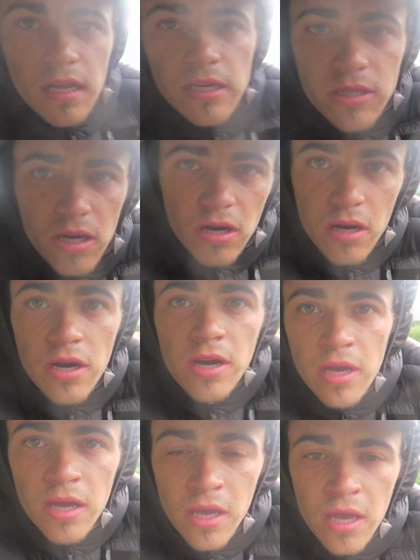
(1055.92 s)
Glasgow.
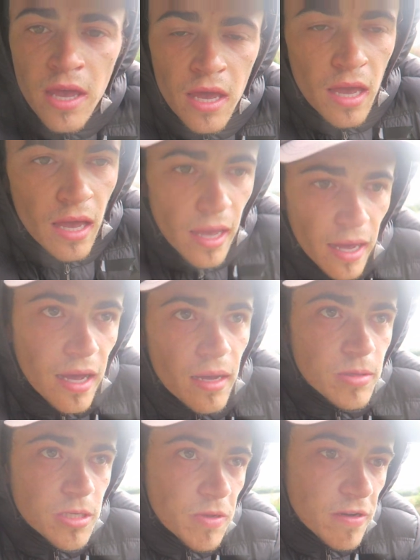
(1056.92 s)

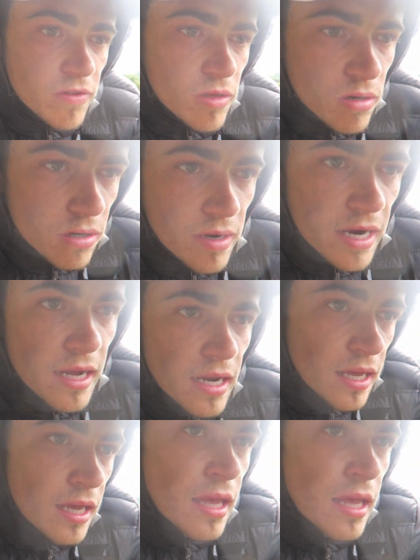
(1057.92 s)
It's a bit of a longer route.